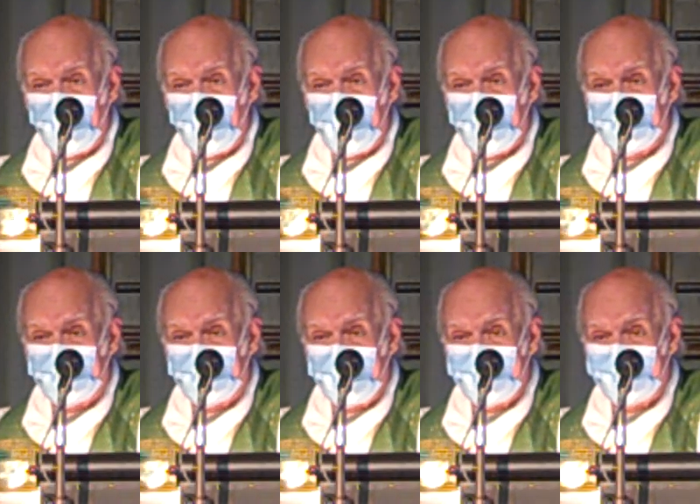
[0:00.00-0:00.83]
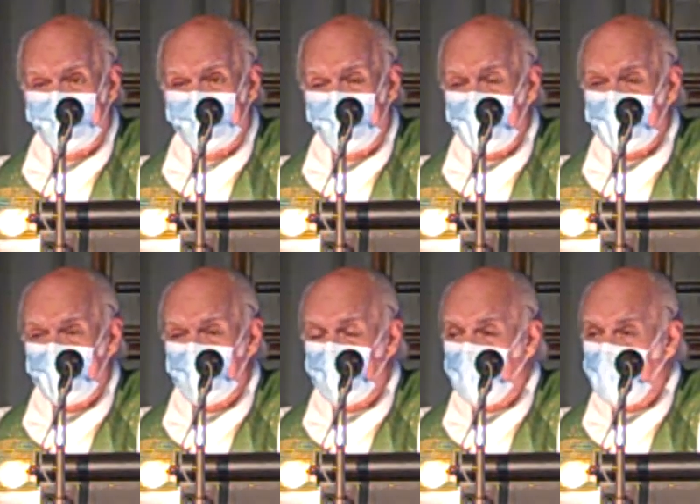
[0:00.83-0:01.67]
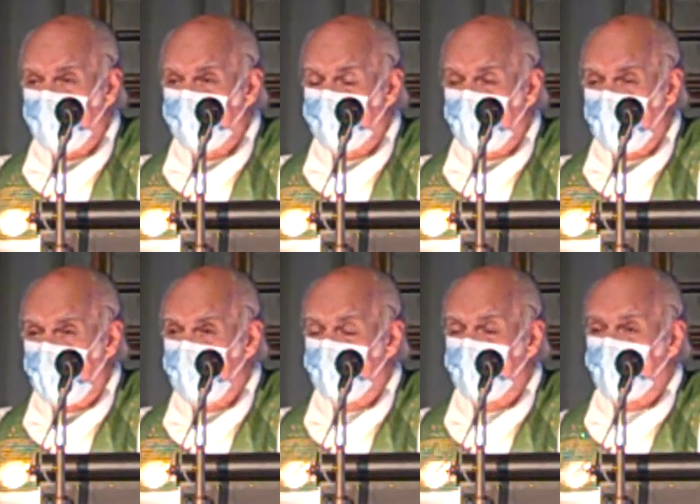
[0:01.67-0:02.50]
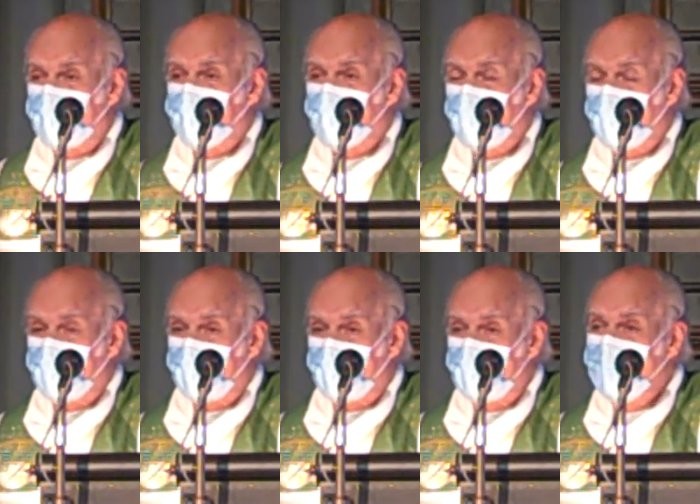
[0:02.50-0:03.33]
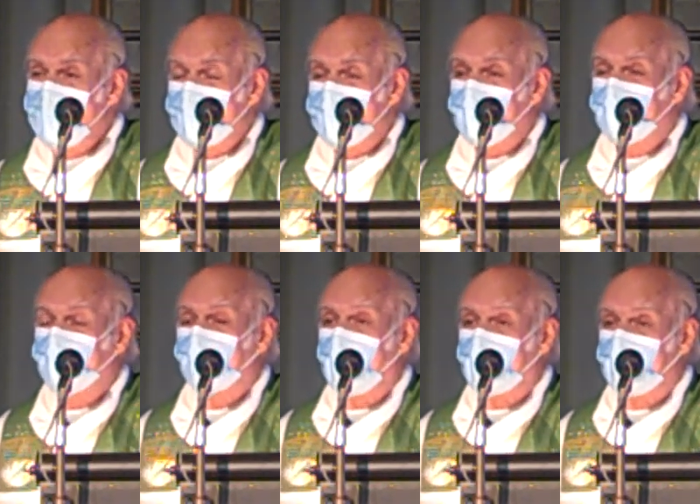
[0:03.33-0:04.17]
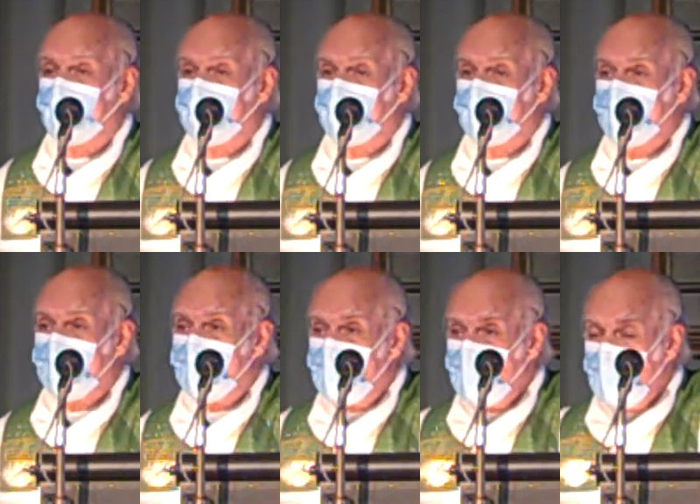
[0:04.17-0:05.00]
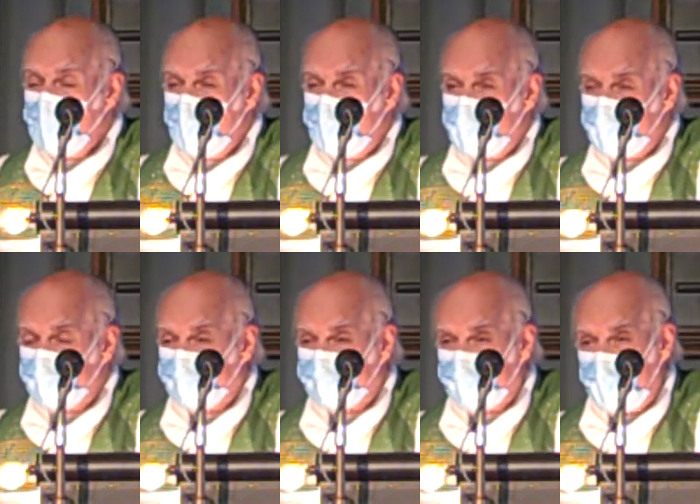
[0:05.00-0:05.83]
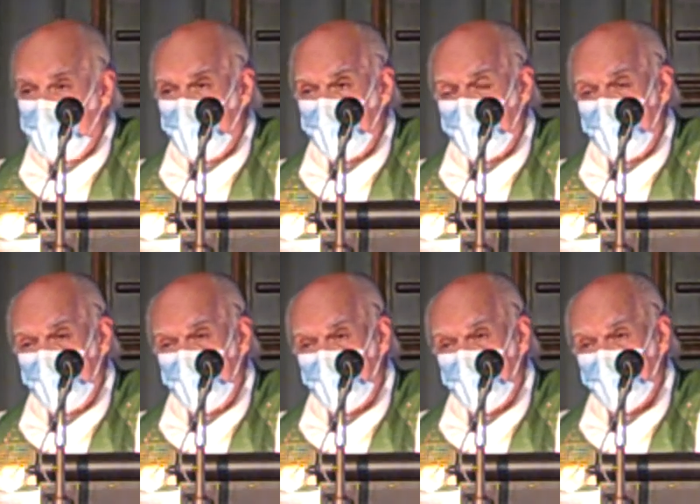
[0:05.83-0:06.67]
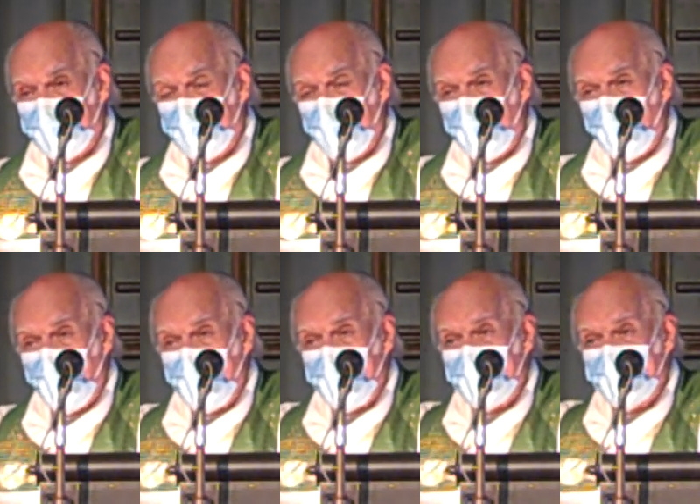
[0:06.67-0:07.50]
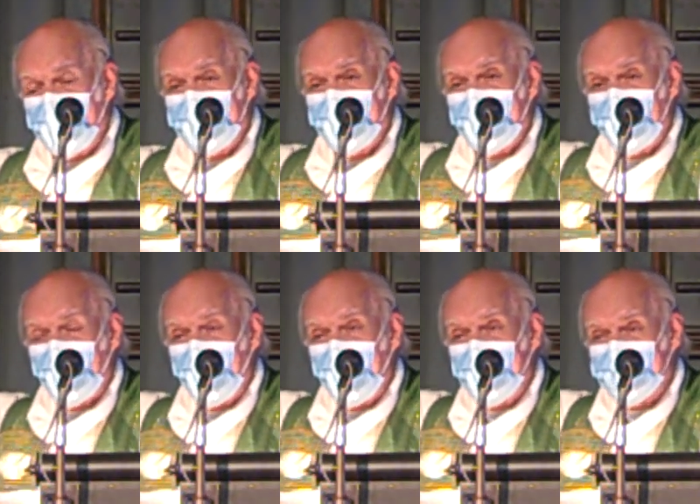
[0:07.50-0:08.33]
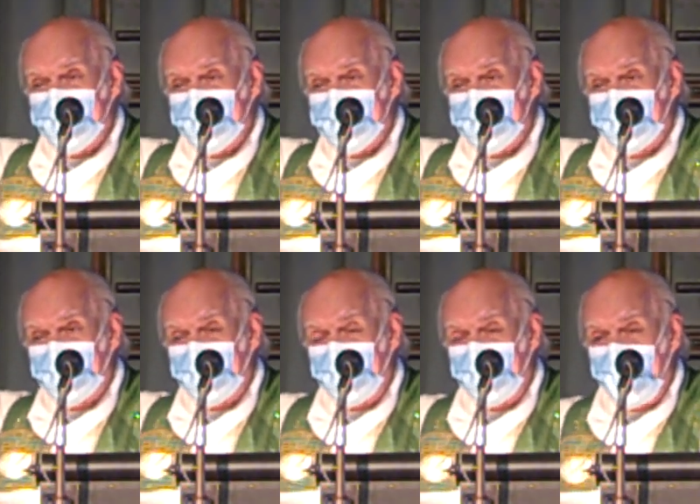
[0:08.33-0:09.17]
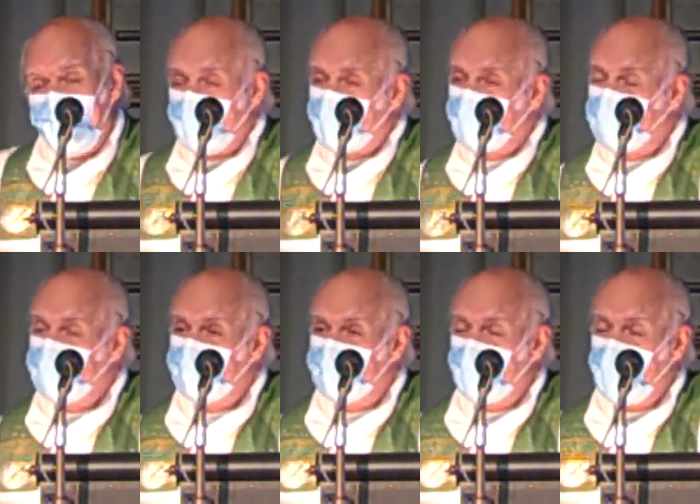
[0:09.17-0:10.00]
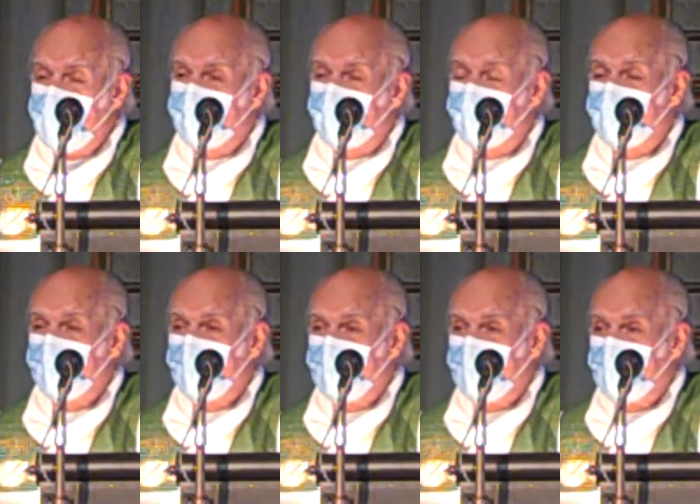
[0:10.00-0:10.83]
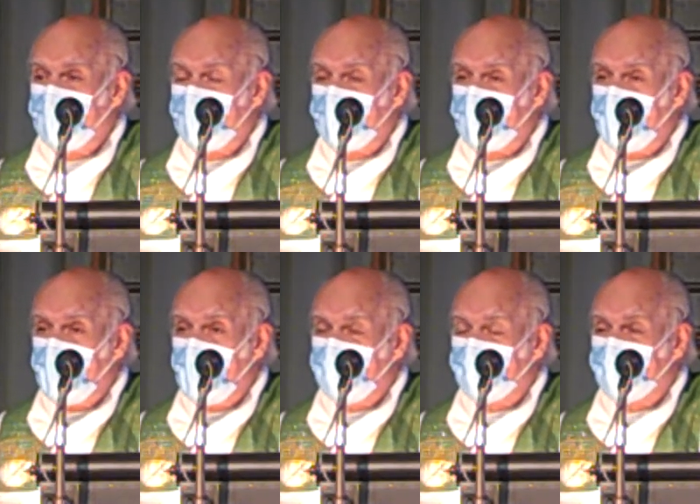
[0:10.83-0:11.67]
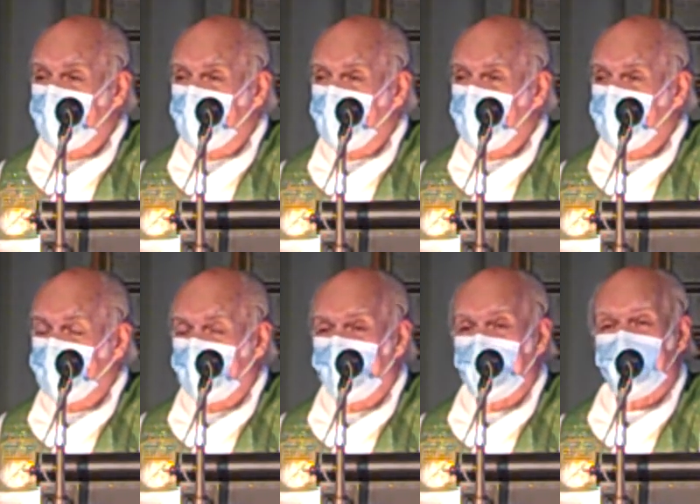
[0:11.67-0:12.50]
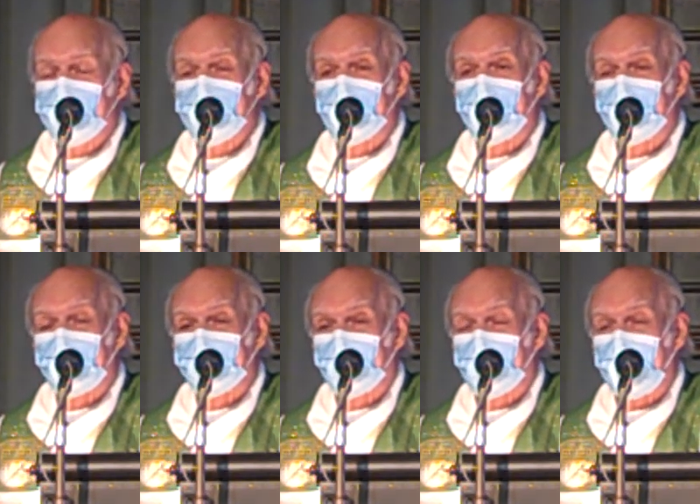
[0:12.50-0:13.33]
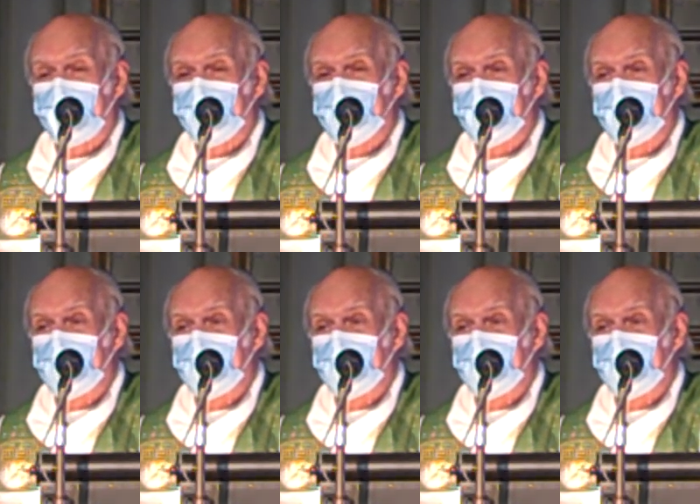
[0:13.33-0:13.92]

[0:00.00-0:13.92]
what we would say the second person of the Trinity, the Son. And he is down on earth for a while and then rises back to heaven after the crucifixion and resurrection.